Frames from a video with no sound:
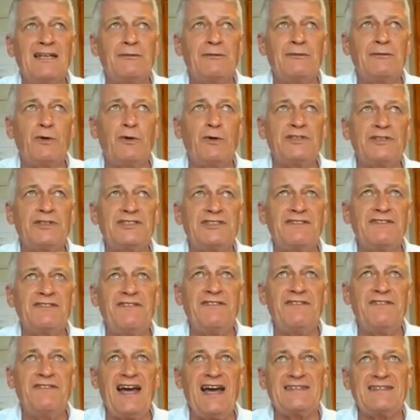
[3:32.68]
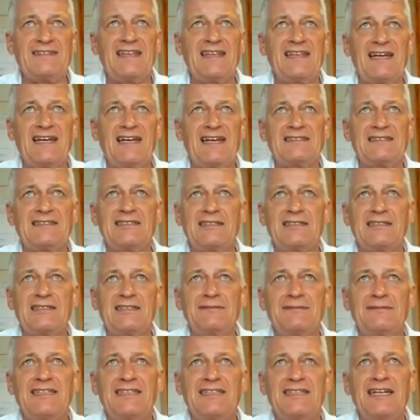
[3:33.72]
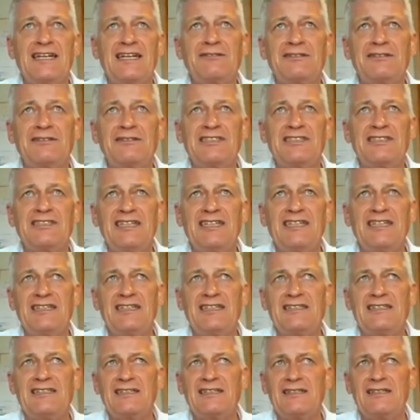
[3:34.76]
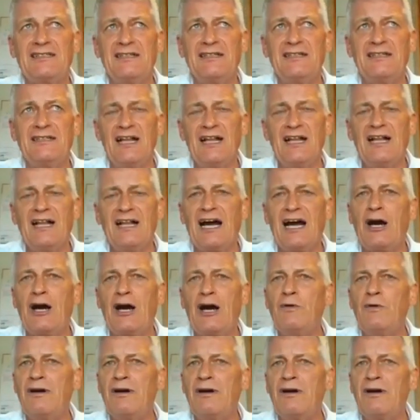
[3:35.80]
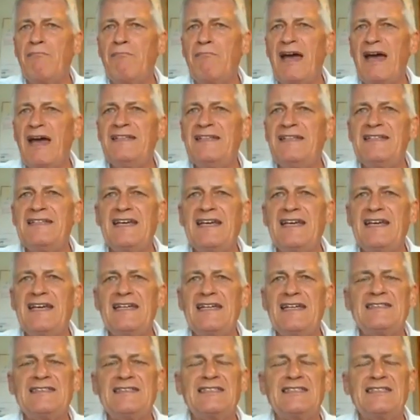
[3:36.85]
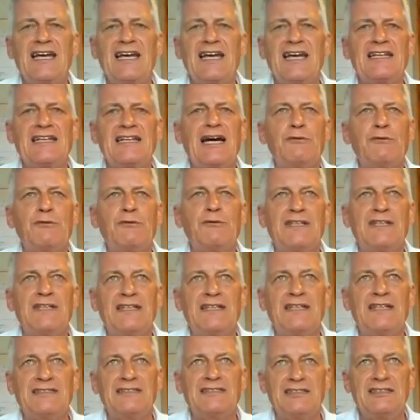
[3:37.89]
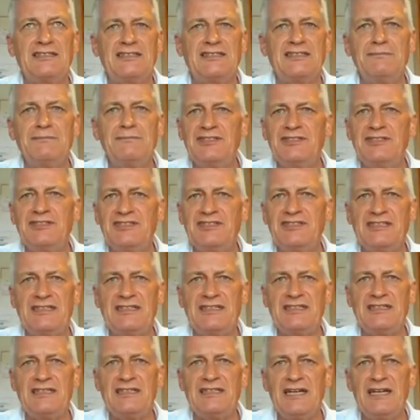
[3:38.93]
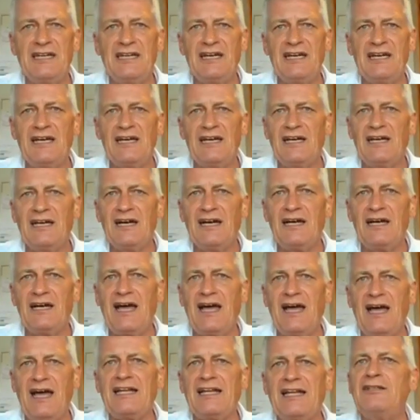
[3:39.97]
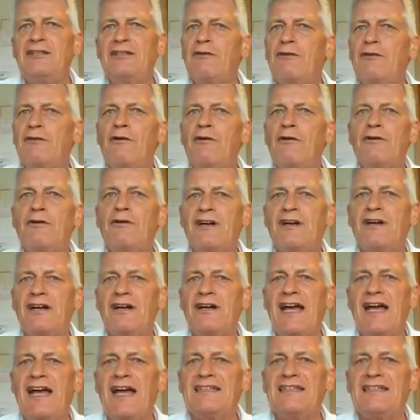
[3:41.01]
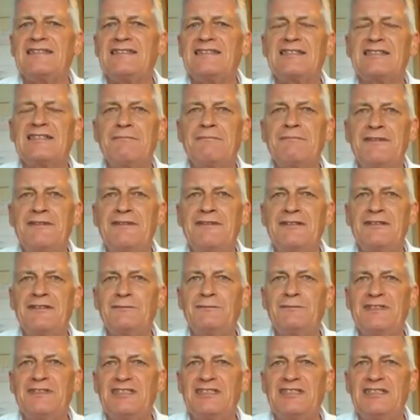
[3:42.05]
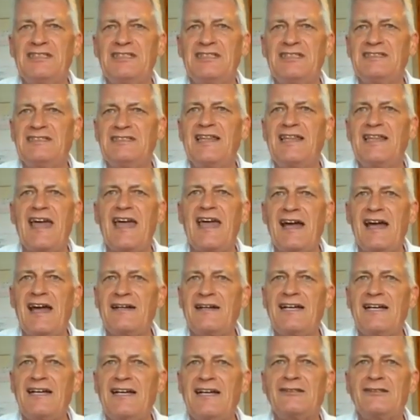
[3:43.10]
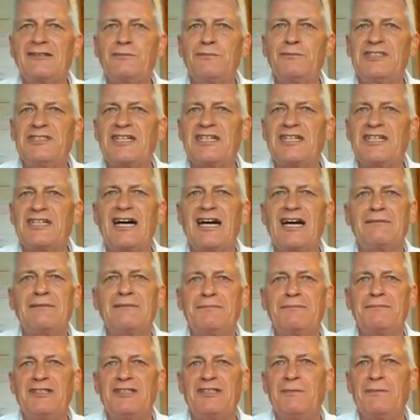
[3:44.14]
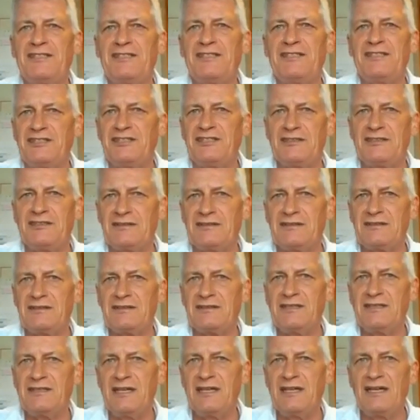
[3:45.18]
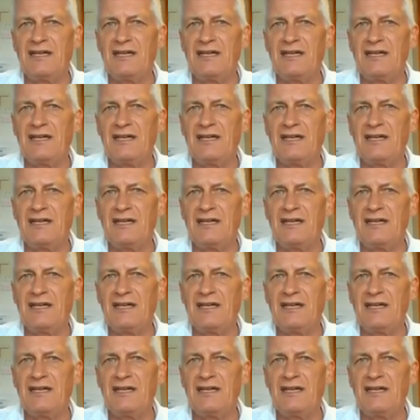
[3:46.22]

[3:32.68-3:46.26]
was the fact that we cannot take our mandate and our legitimacy any longer as something which is there and which can't be questioned.